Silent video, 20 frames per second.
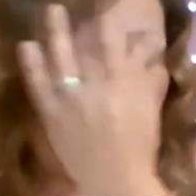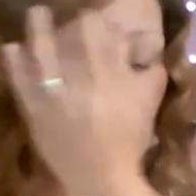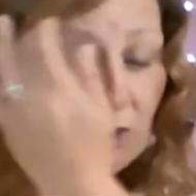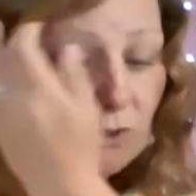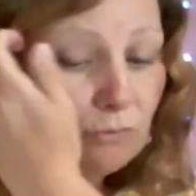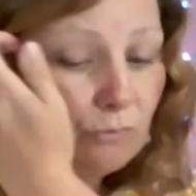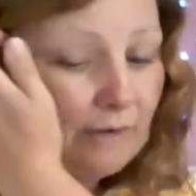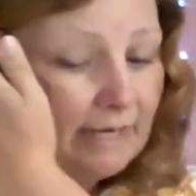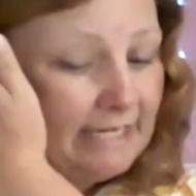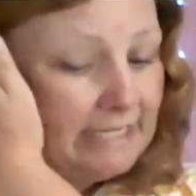
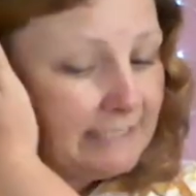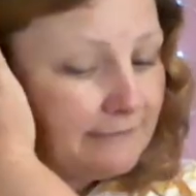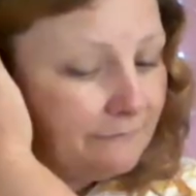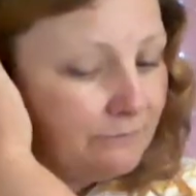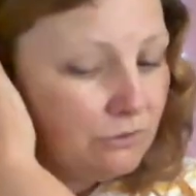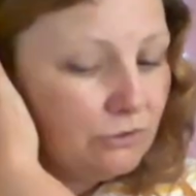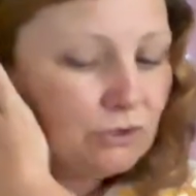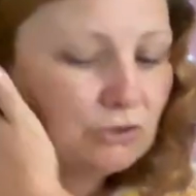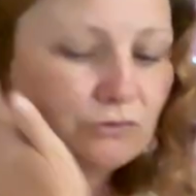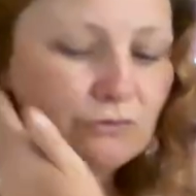
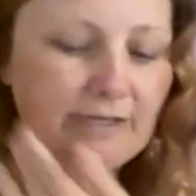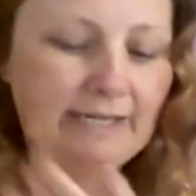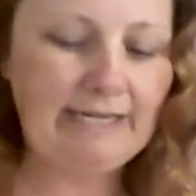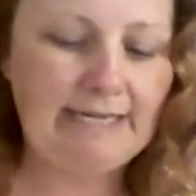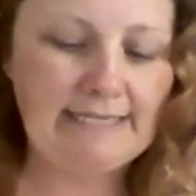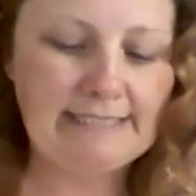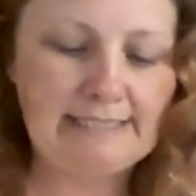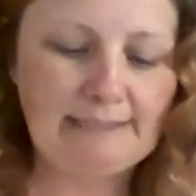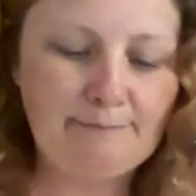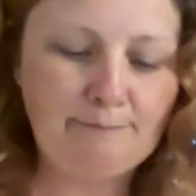Graceful
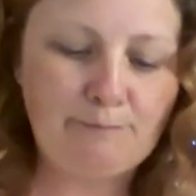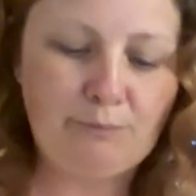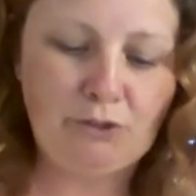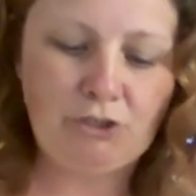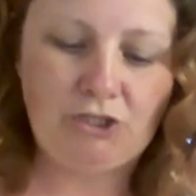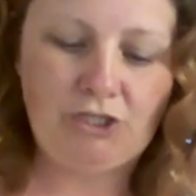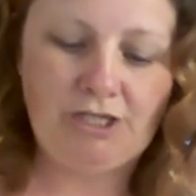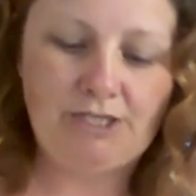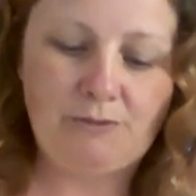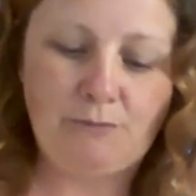trees and
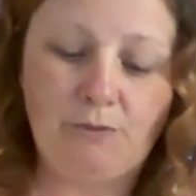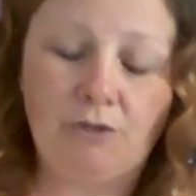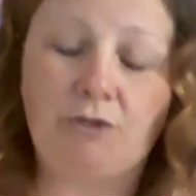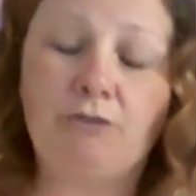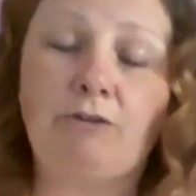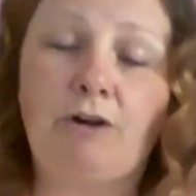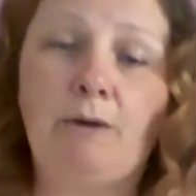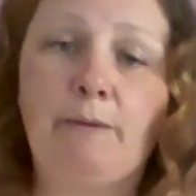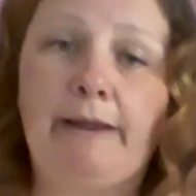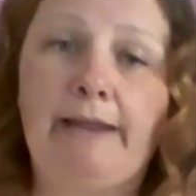bushes were
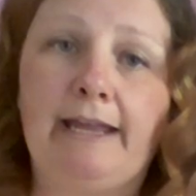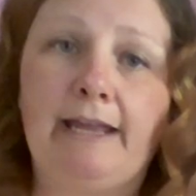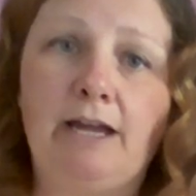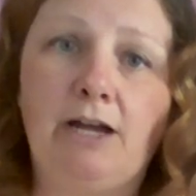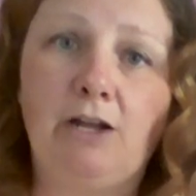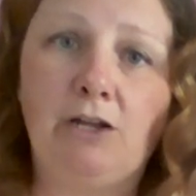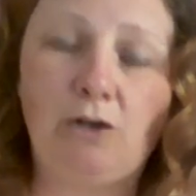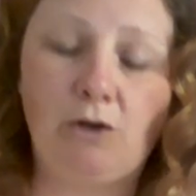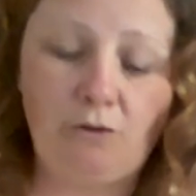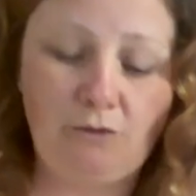growing
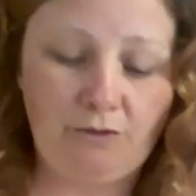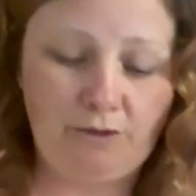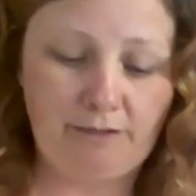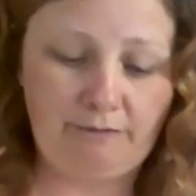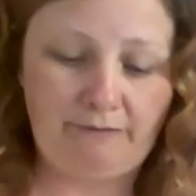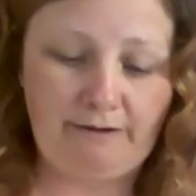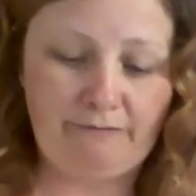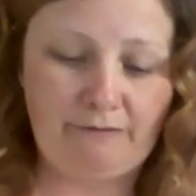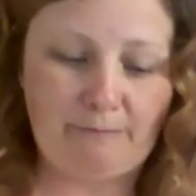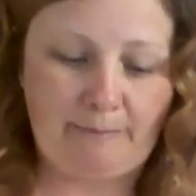along the
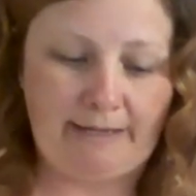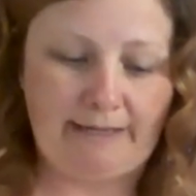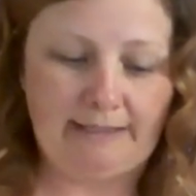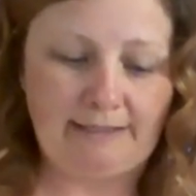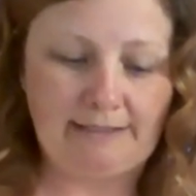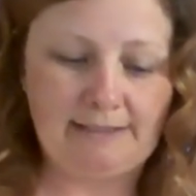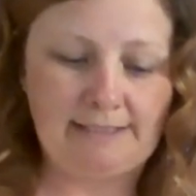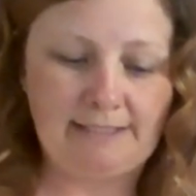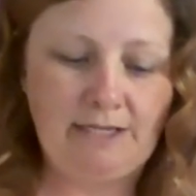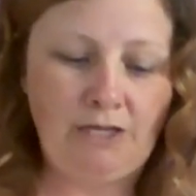
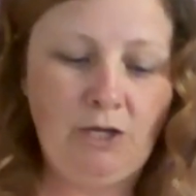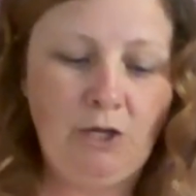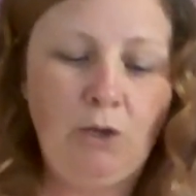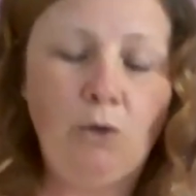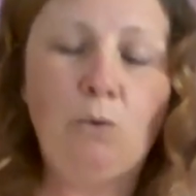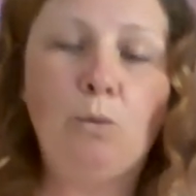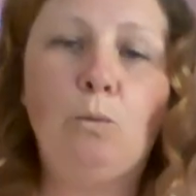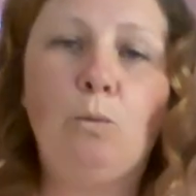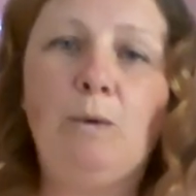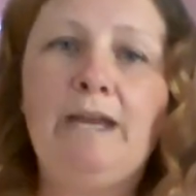riverbanks,
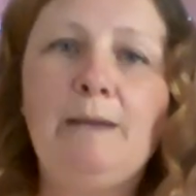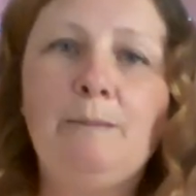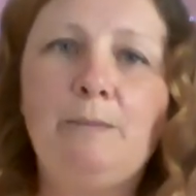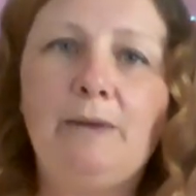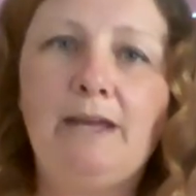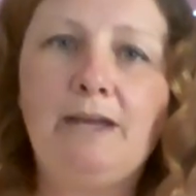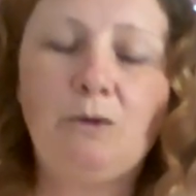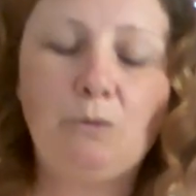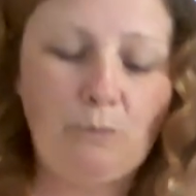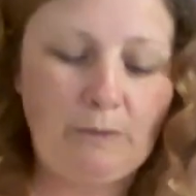
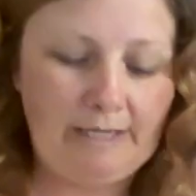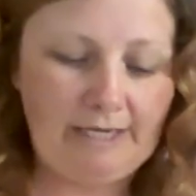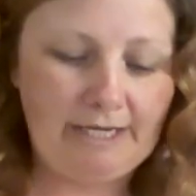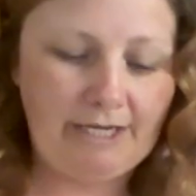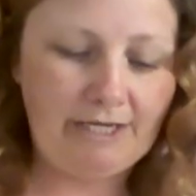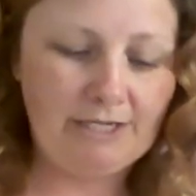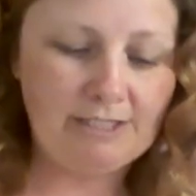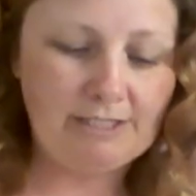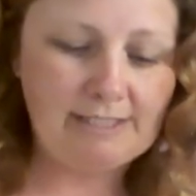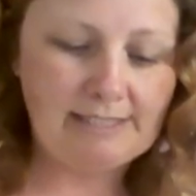weeping
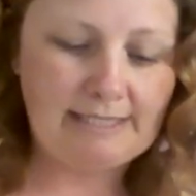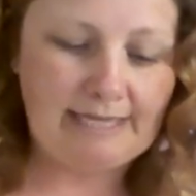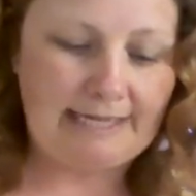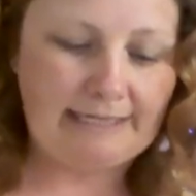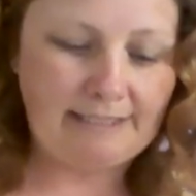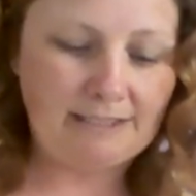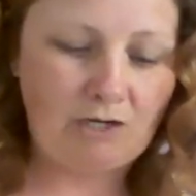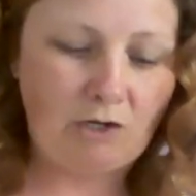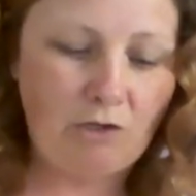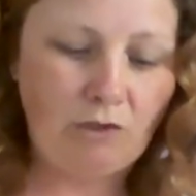willows
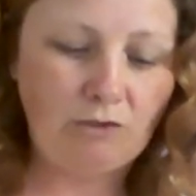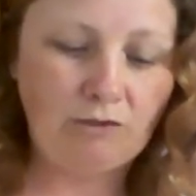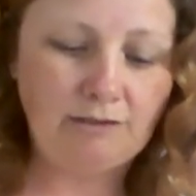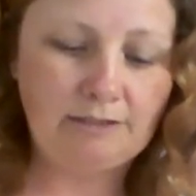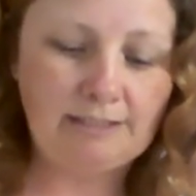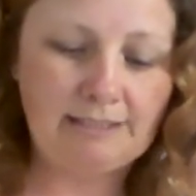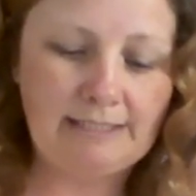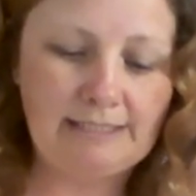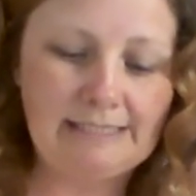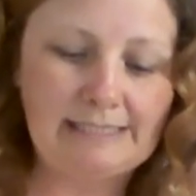and
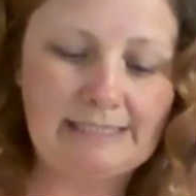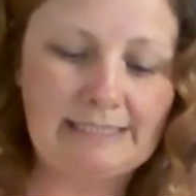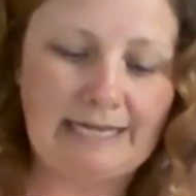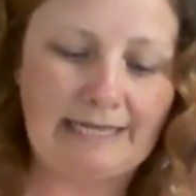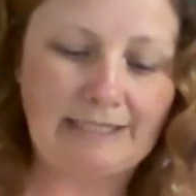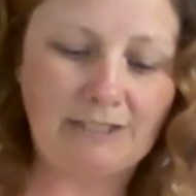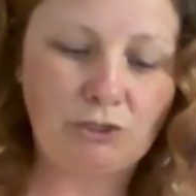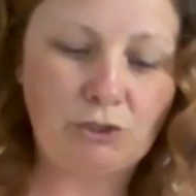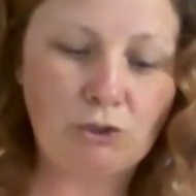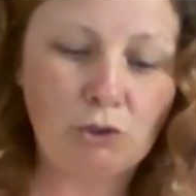alders
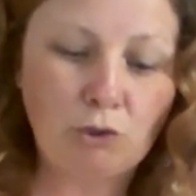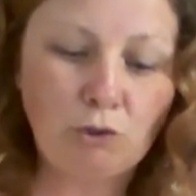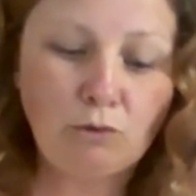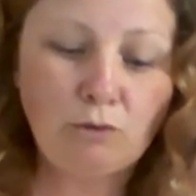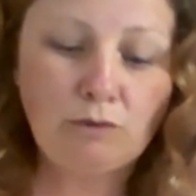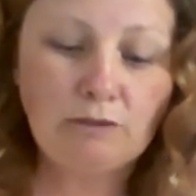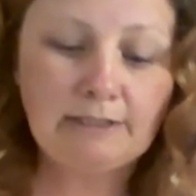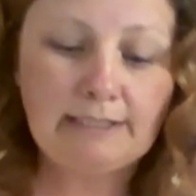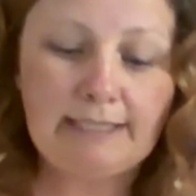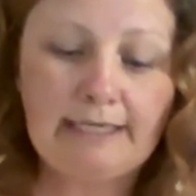and
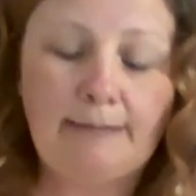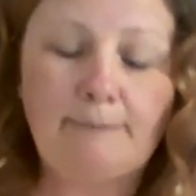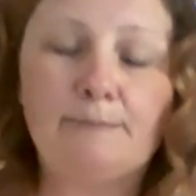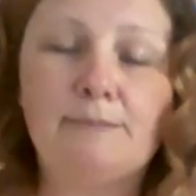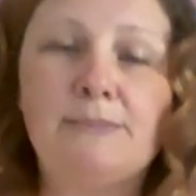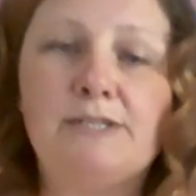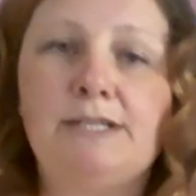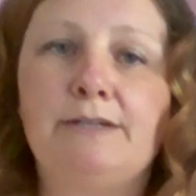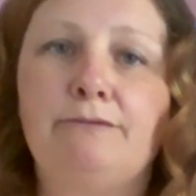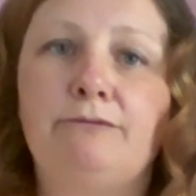tall
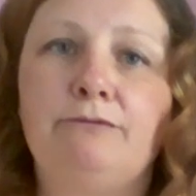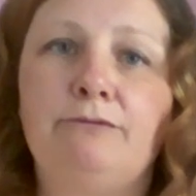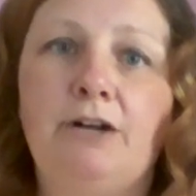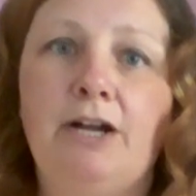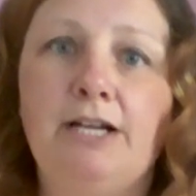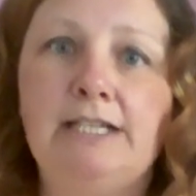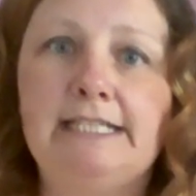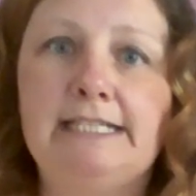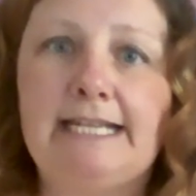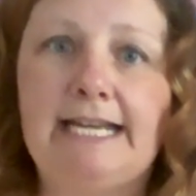clumps of
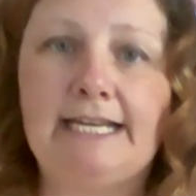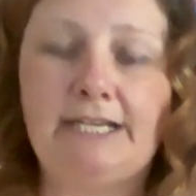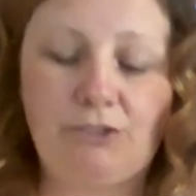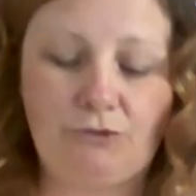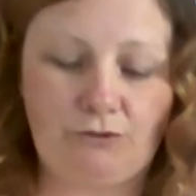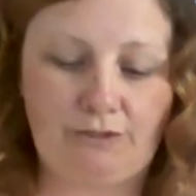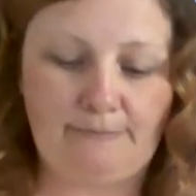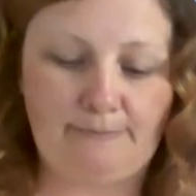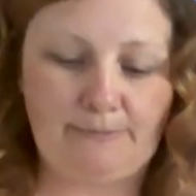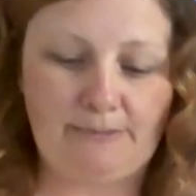
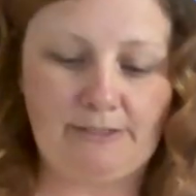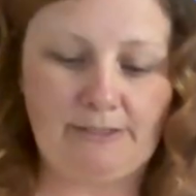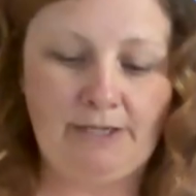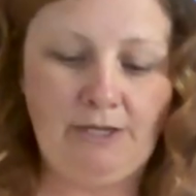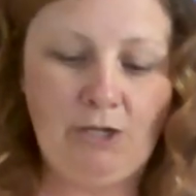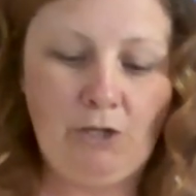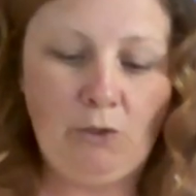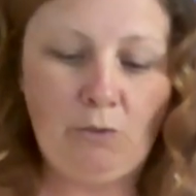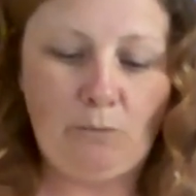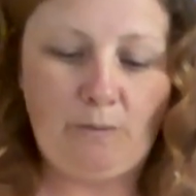rhododendrons
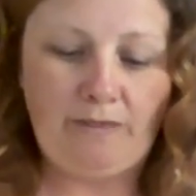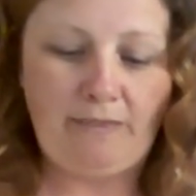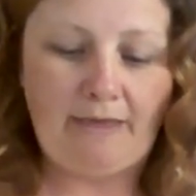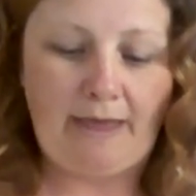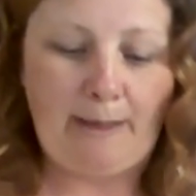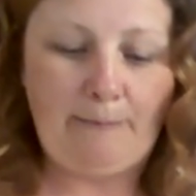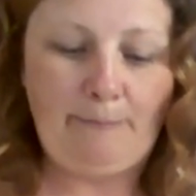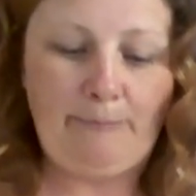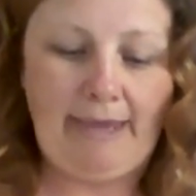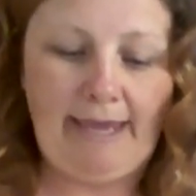with
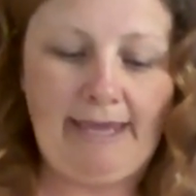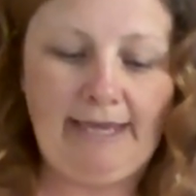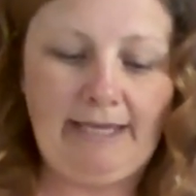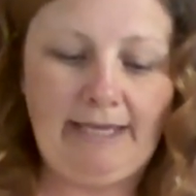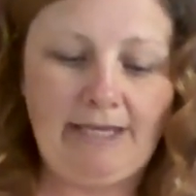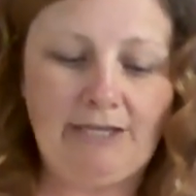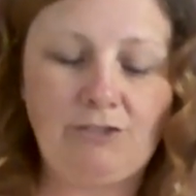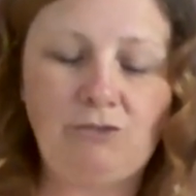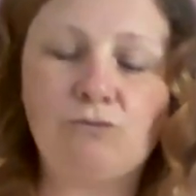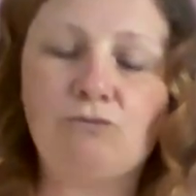their
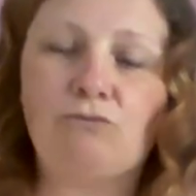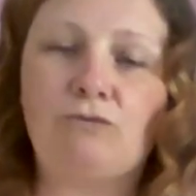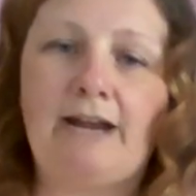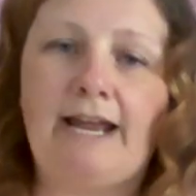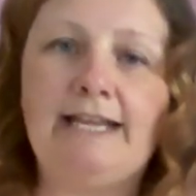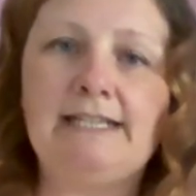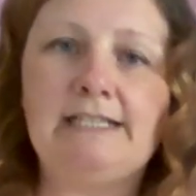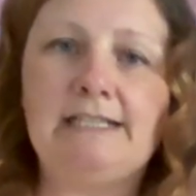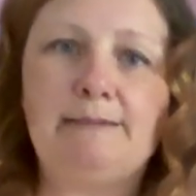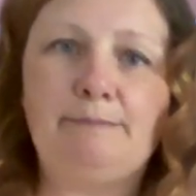pink and
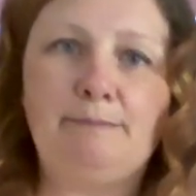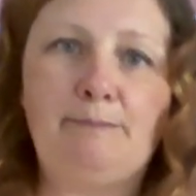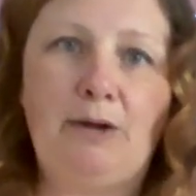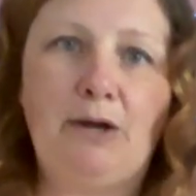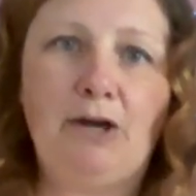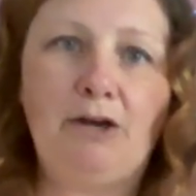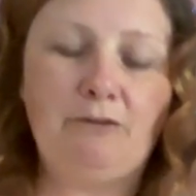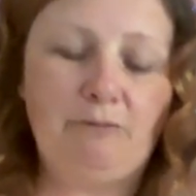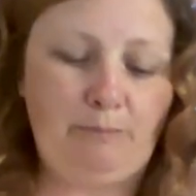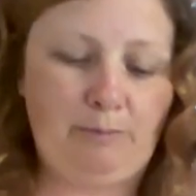red and
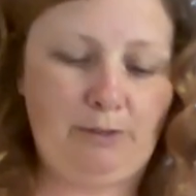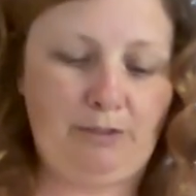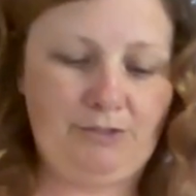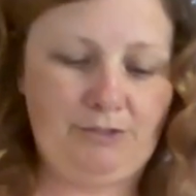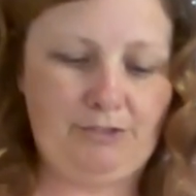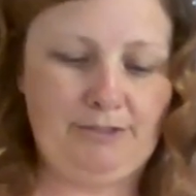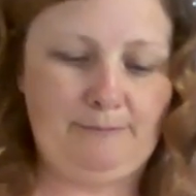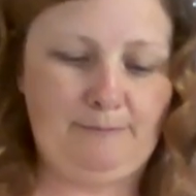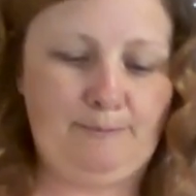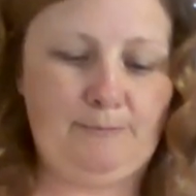mauve
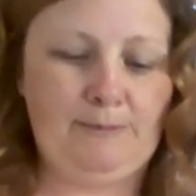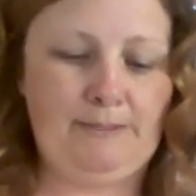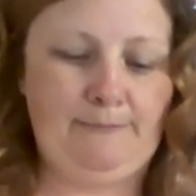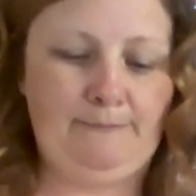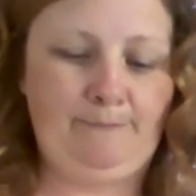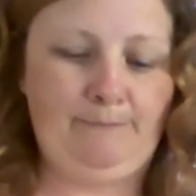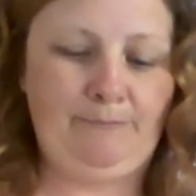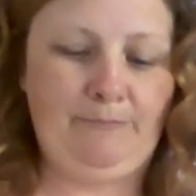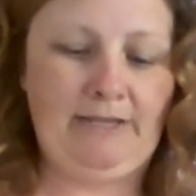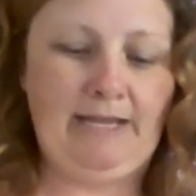blossoms.
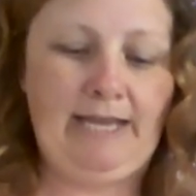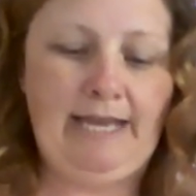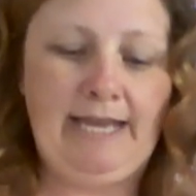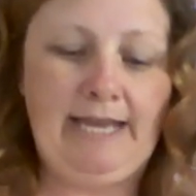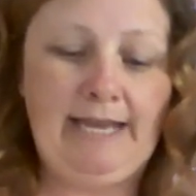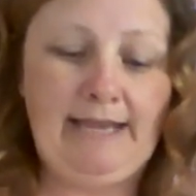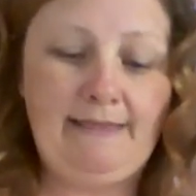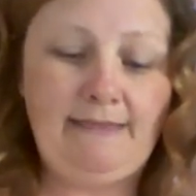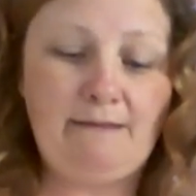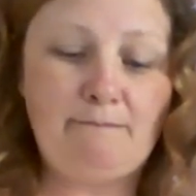
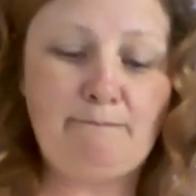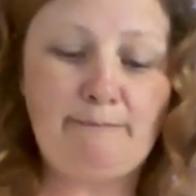In the